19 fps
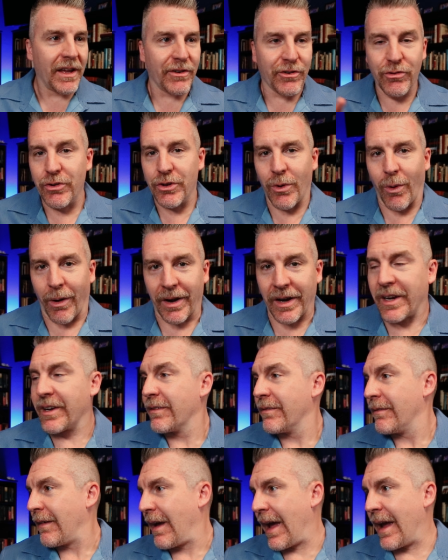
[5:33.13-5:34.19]
New York,
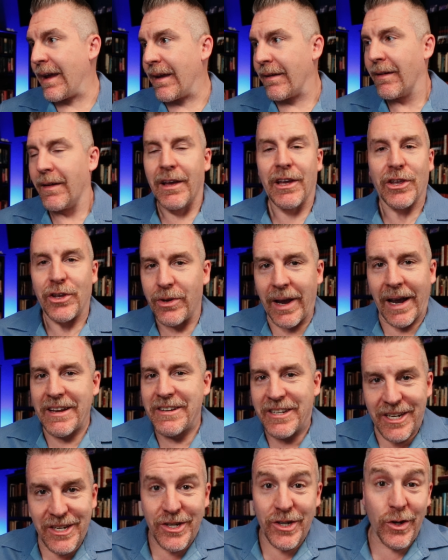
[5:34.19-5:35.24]
hey, you
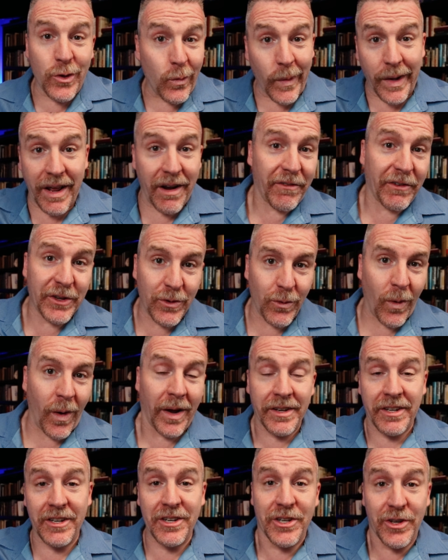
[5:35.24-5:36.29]
guys can do whatever you
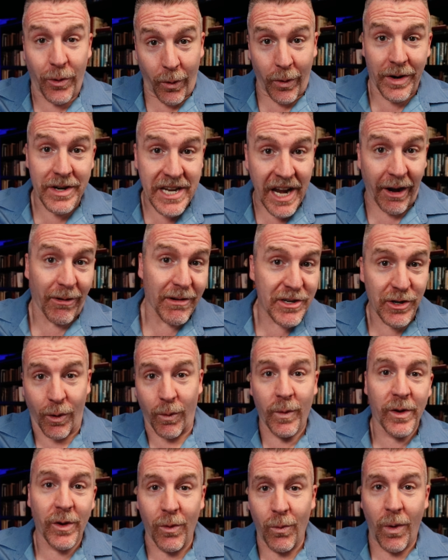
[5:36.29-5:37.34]
want in your
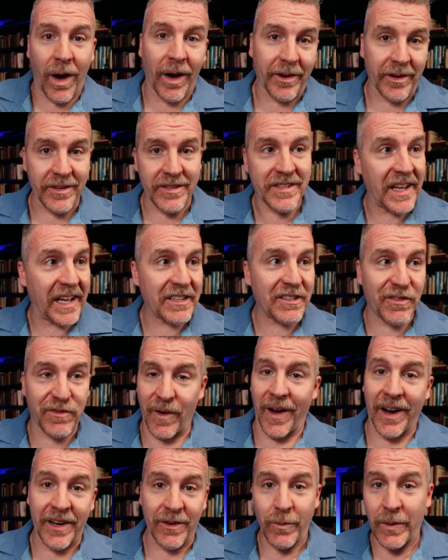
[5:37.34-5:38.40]
territorial waters. That's
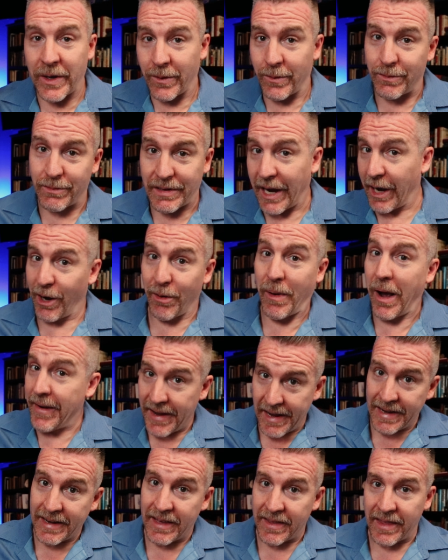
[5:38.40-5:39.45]
fine. We don't care about
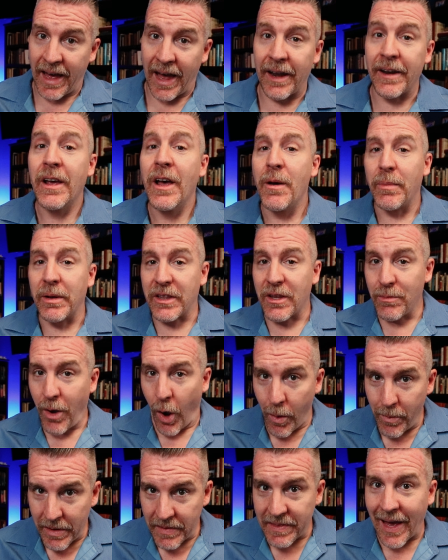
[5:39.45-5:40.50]
any of that. But the
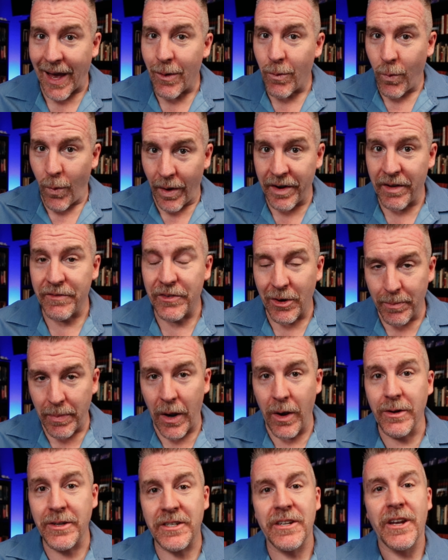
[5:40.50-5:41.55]
moment that one of your
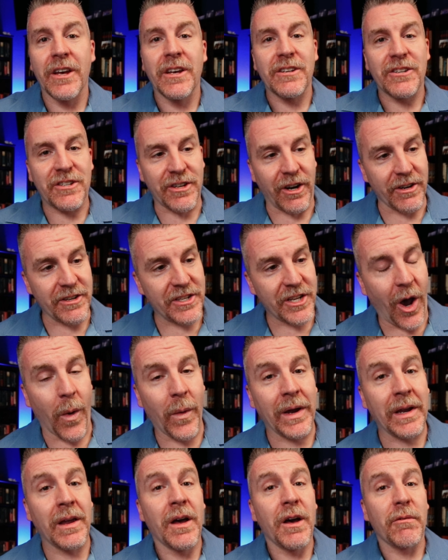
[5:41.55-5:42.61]
boats starts
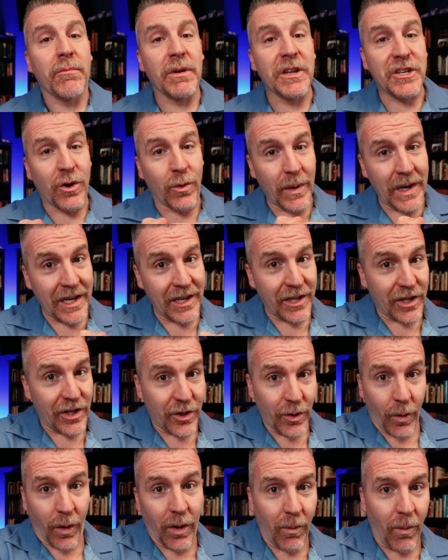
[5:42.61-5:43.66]
going between
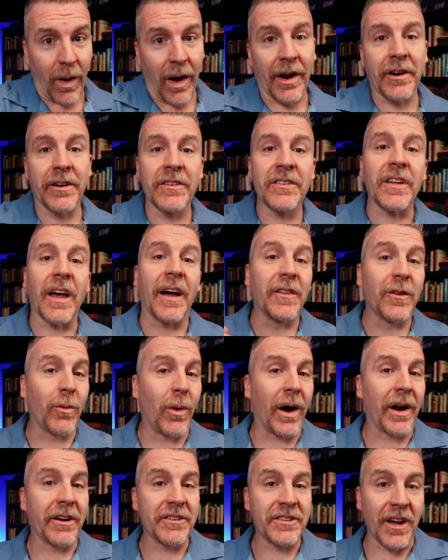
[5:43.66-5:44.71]
your waters and the
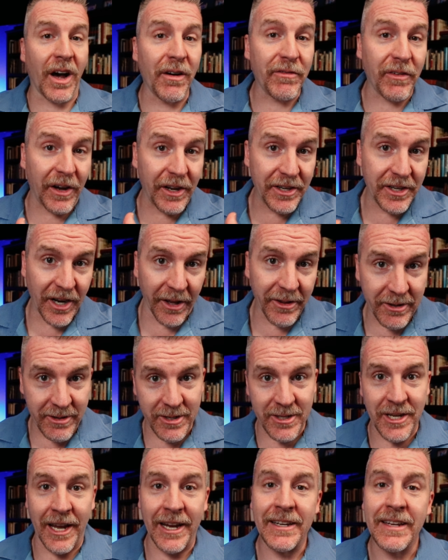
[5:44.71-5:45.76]
waters of another
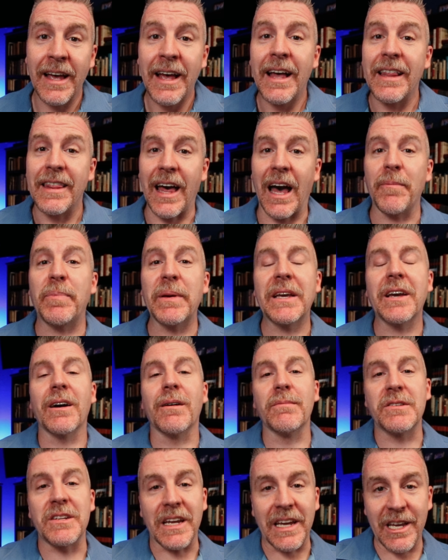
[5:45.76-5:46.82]
state, that
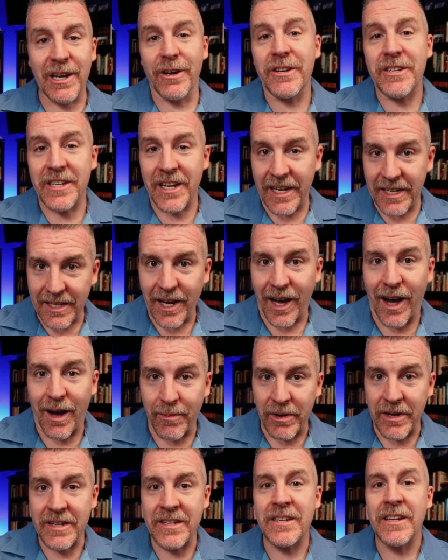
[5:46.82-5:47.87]
becomes interstate
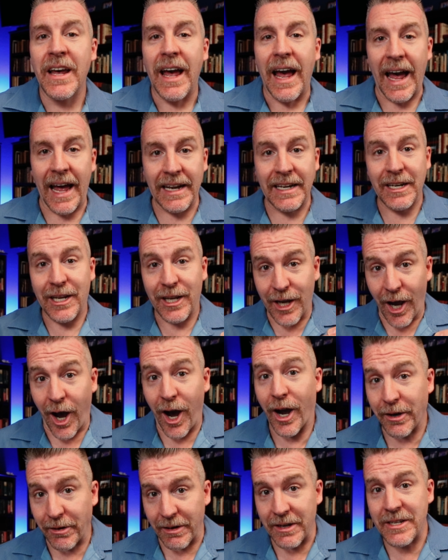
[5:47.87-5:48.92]
commerce, and
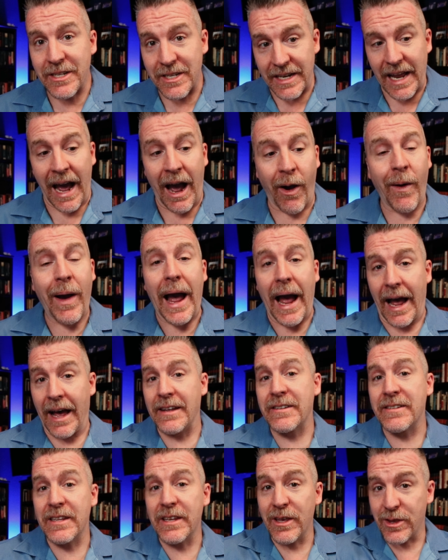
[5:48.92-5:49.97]
Congress now
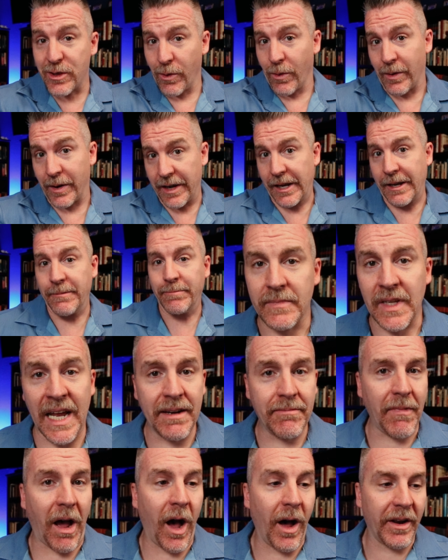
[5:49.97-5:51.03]
has the authority.
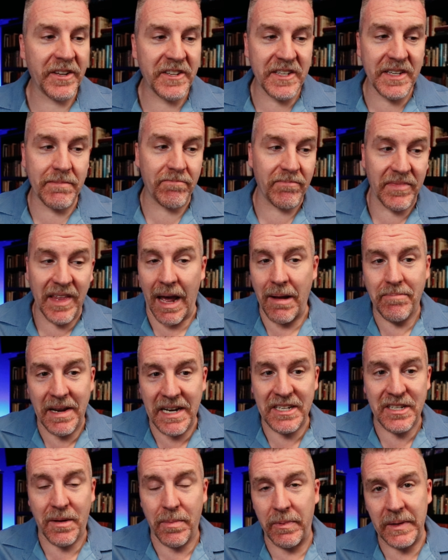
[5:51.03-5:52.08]
And honestly, that
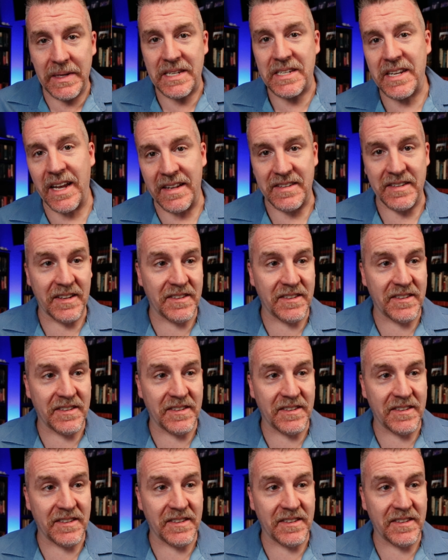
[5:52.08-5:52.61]
makes complete sense.